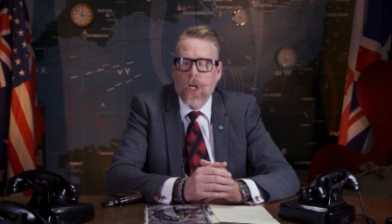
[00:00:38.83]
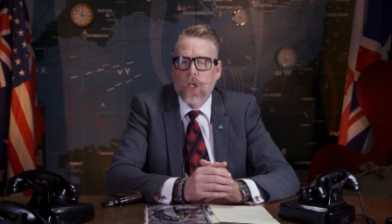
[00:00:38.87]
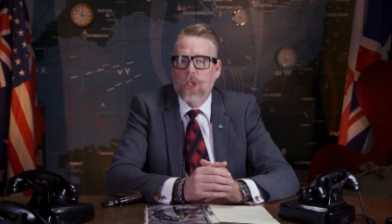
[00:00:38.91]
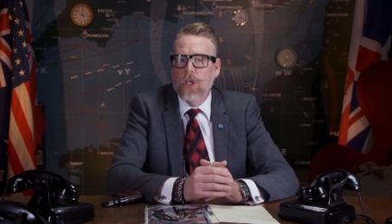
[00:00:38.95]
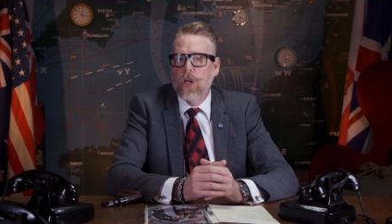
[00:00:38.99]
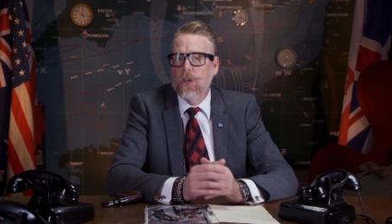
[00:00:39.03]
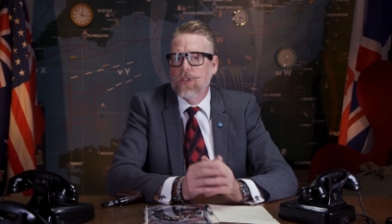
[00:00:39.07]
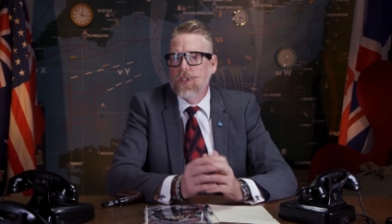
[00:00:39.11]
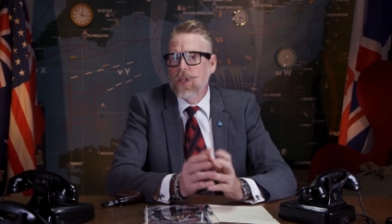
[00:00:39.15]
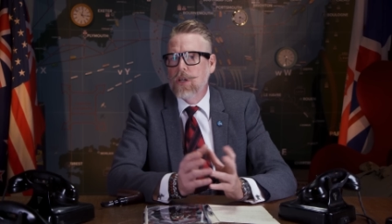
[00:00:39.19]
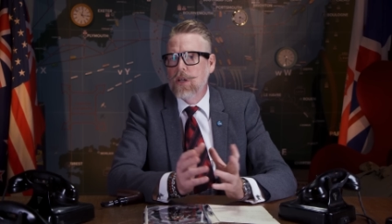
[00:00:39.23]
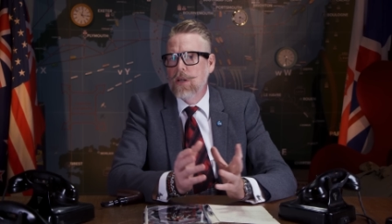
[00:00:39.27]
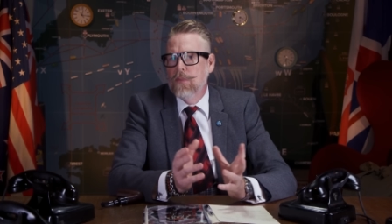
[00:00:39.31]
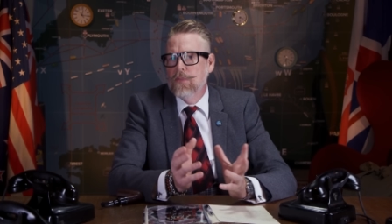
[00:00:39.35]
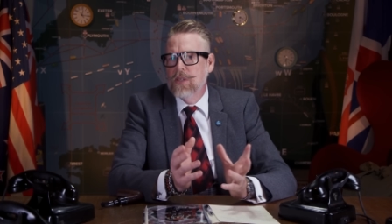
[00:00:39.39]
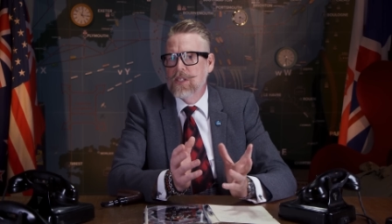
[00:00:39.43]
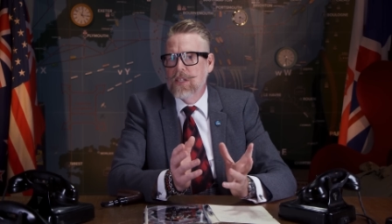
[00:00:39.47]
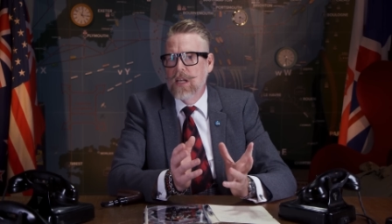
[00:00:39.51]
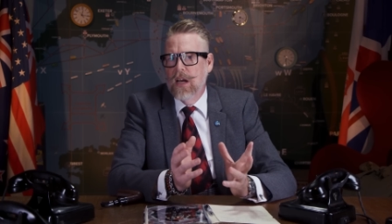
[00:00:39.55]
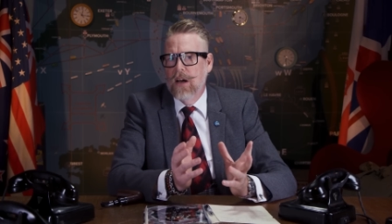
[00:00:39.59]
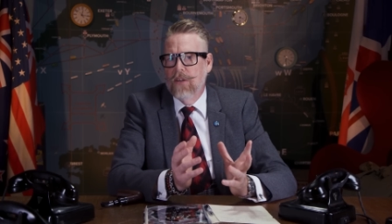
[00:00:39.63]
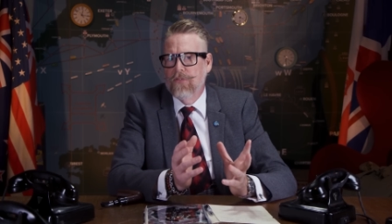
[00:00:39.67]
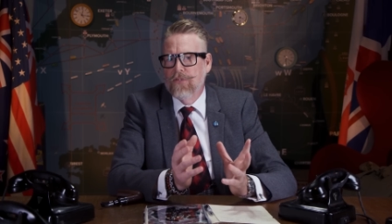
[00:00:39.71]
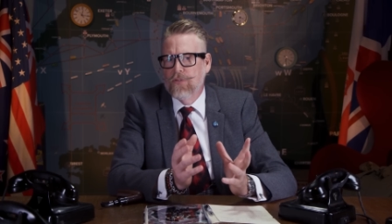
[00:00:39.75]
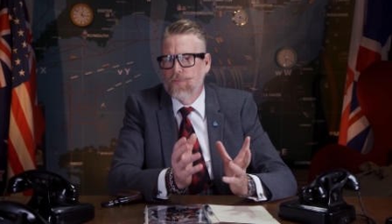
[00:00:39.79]
Churchill
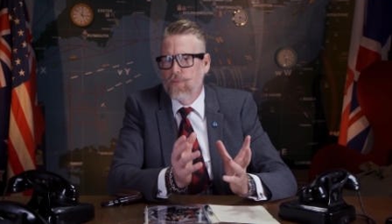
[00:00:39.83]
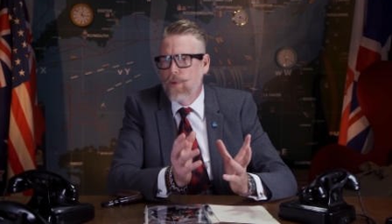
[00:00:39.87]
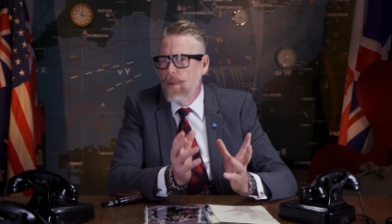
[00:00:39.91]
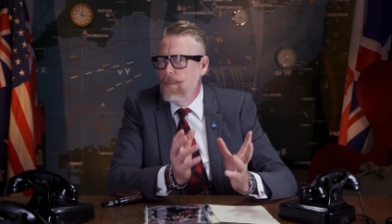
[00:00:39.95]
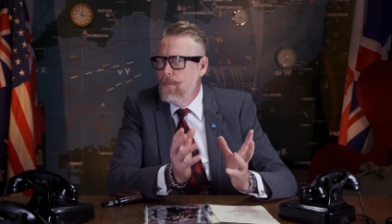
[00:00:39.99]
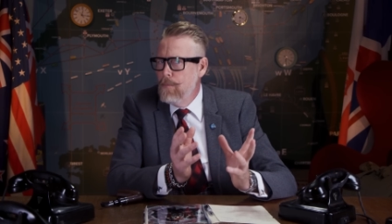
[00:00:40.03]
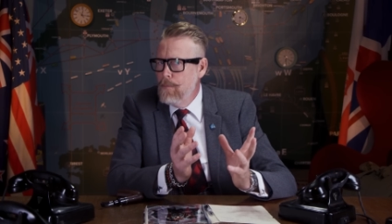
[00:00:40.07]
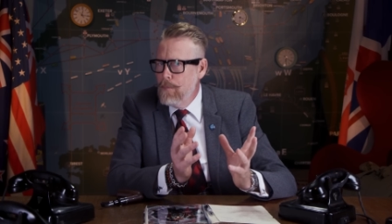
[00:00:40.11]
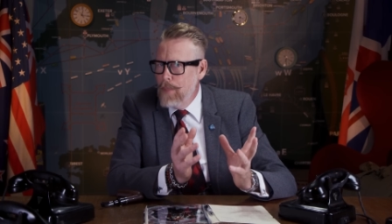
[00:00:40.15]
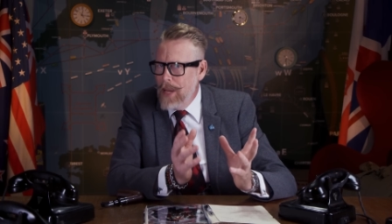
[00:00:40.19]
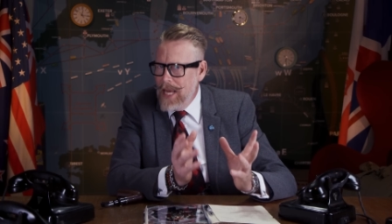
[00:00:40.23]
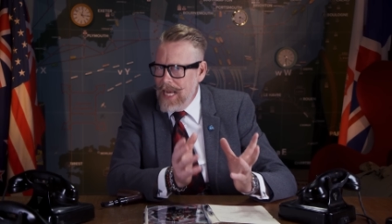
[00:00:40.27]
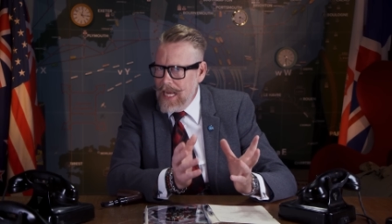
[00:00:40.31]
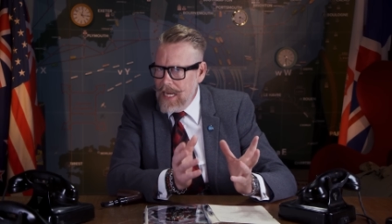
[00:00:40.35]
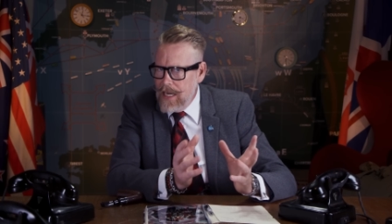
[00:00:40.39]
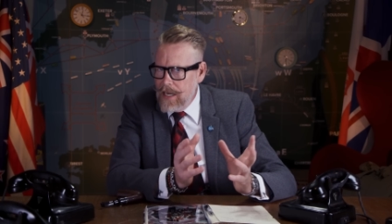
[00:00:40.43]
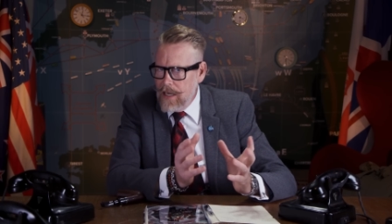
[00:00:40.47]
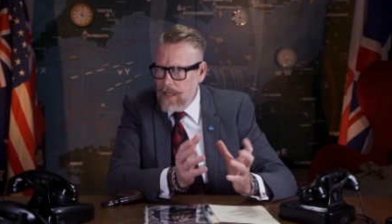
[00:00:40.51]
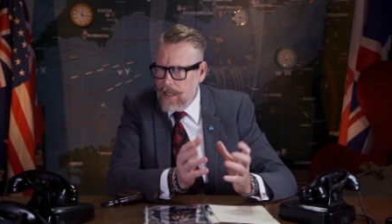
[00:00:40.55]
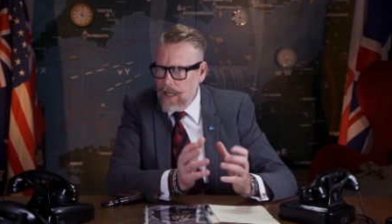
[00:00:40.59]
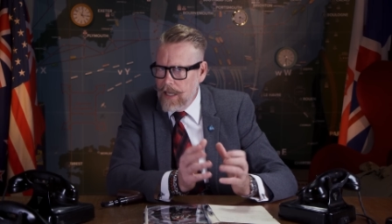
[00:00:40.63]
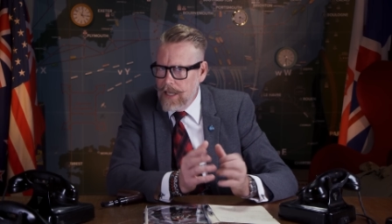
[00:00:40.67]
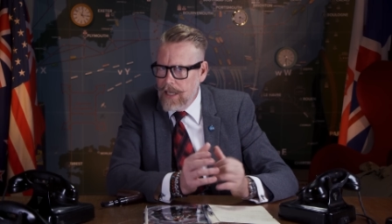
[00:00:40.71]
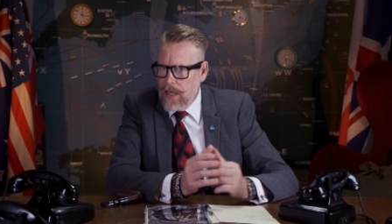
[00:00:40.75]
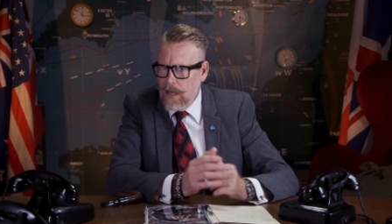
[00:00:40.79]
himself
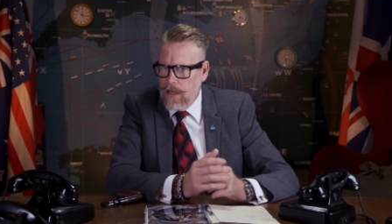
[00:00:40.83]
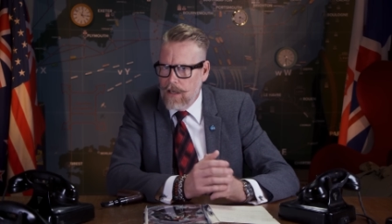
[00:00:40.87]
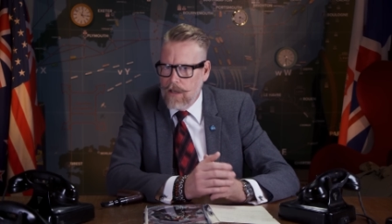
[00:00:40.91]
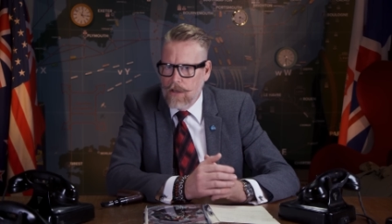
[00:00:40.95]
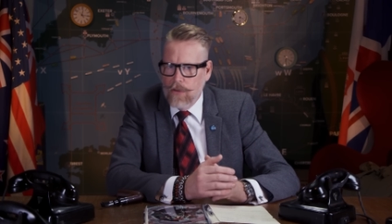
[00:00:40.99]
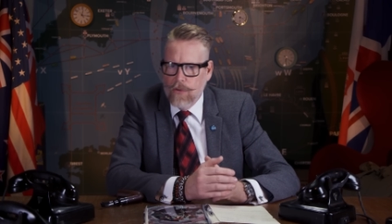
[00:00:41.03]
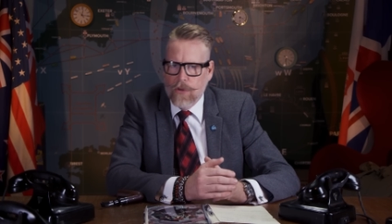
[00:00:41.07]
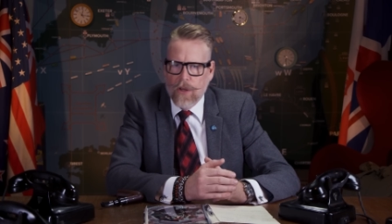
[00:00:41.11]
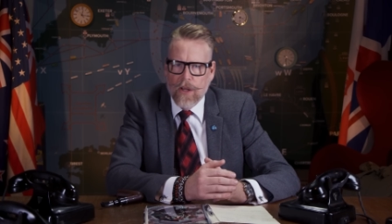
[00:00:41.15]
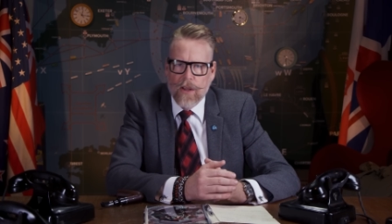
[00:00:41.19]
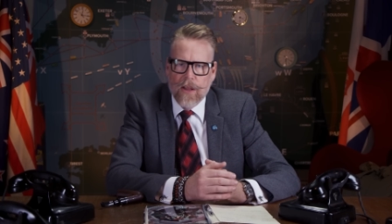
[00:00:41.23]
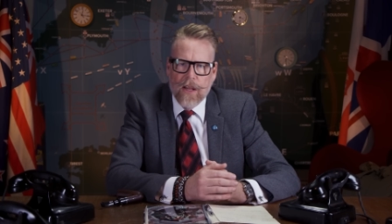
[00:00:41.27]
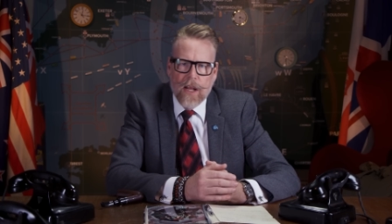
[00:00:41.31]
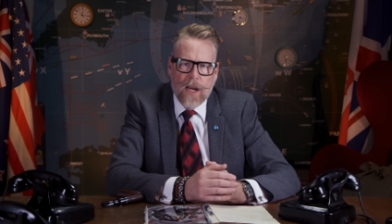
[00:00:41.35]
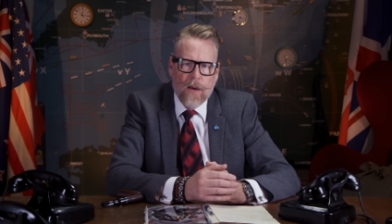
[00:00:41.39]
repeatedly concluded